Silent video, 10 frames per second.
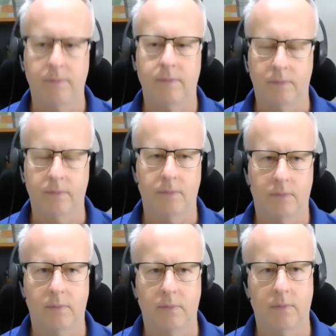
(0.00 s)

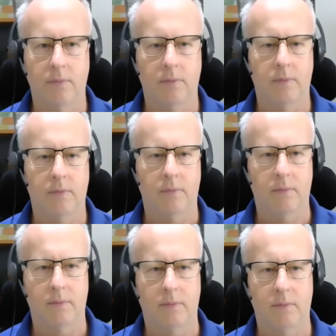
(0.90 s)

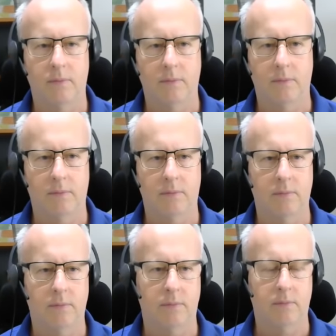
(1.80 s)

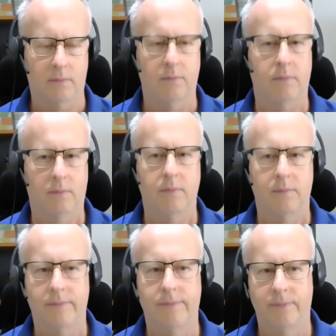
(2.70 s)

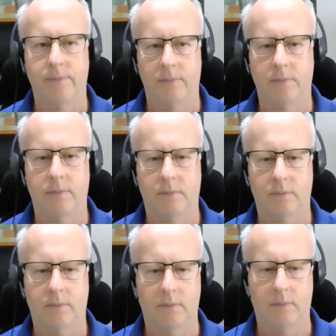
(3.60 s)

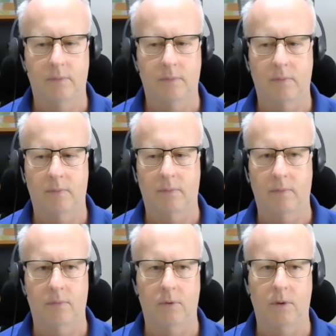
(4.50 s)

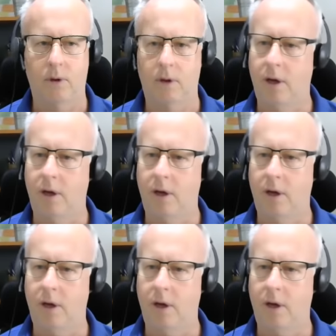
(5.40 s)
[no speech]